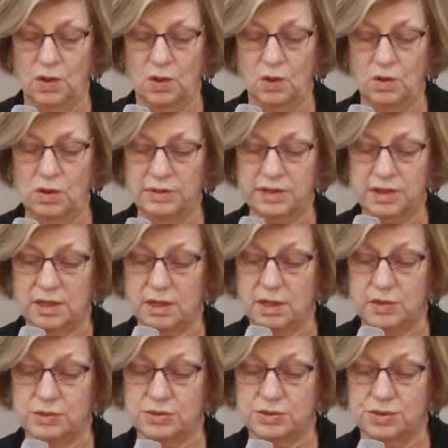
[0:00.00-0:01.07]
All the
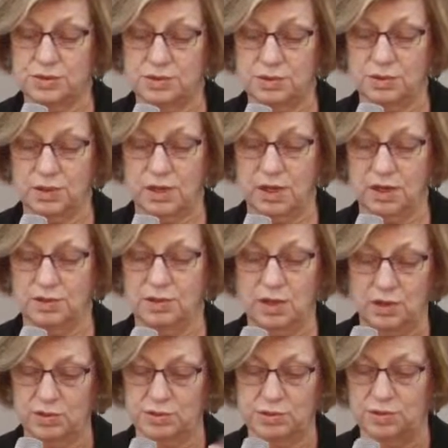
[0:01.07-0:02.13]
clothes you
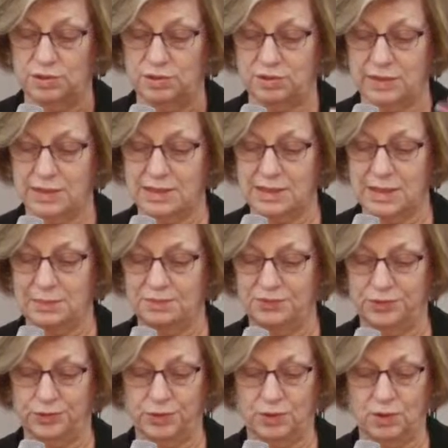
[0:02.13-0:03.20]
go to, except
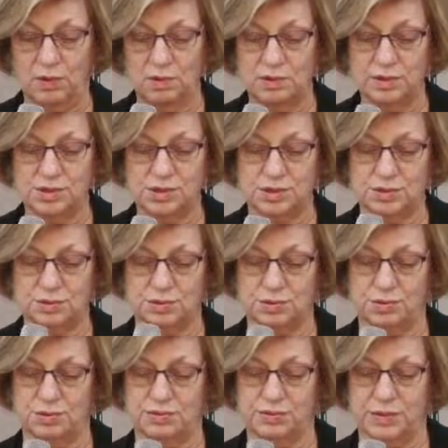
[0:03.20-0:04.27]
for your oldest suit
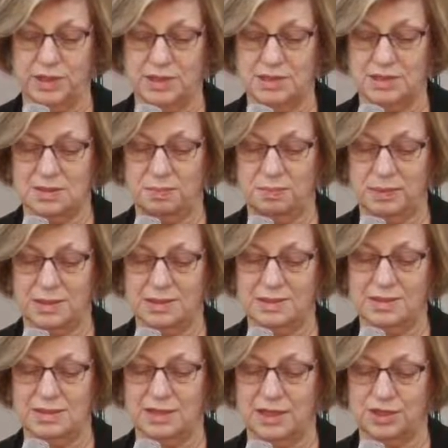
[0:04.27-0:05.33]
or dress,
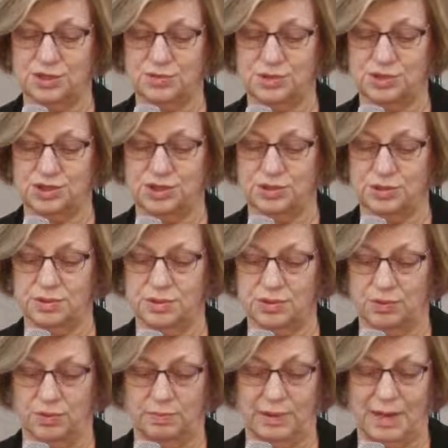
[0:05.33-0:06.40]
plus an extra shirt
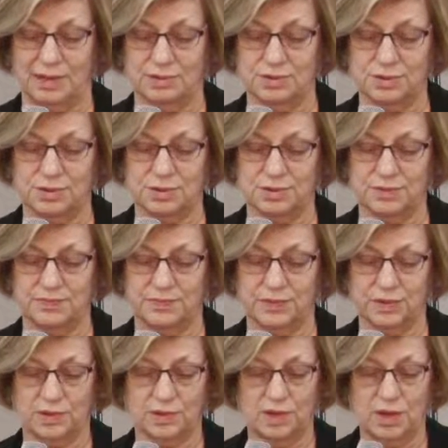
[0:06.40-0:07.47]
or blouse.
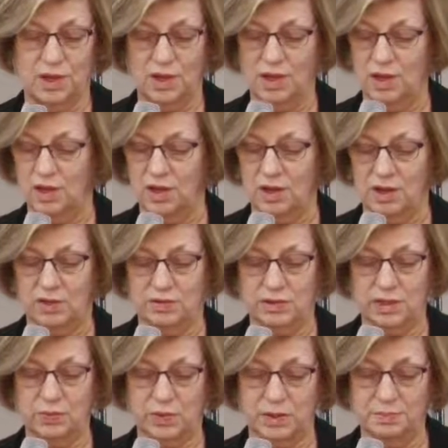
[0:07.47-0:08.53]

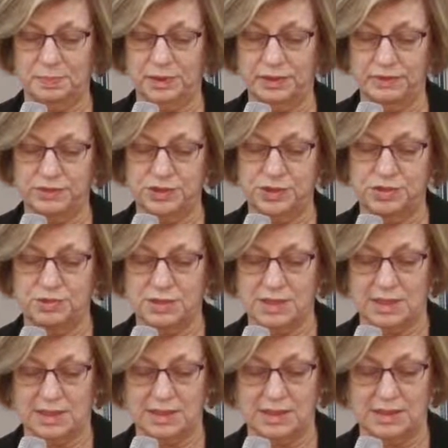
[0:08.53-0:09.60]
Only one pair of shoes
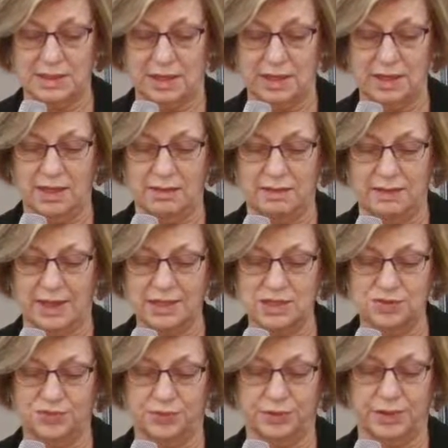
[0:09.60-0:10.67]
can stay, and
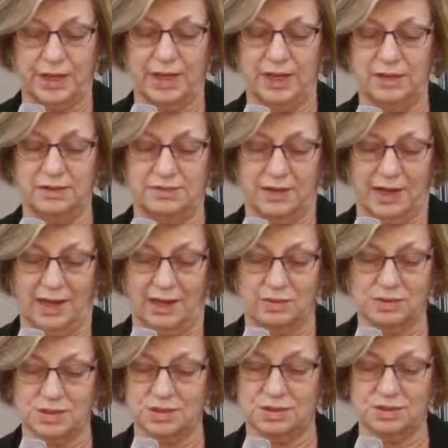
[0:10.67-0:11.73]
that's for the head of the
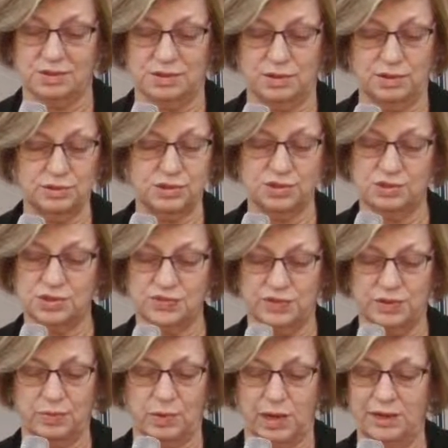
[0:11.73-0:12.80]
house. No shoes for
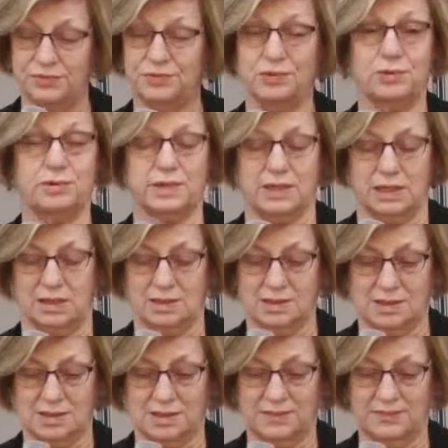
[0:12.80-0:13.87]
the wife or the
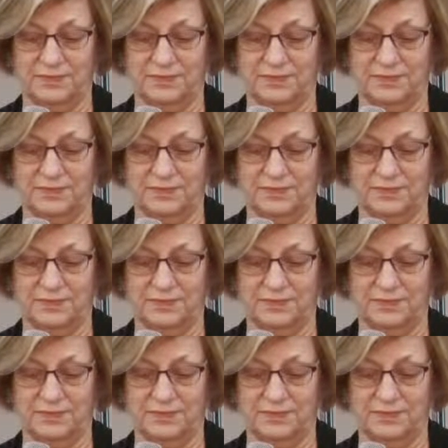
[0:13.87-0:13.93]
kids.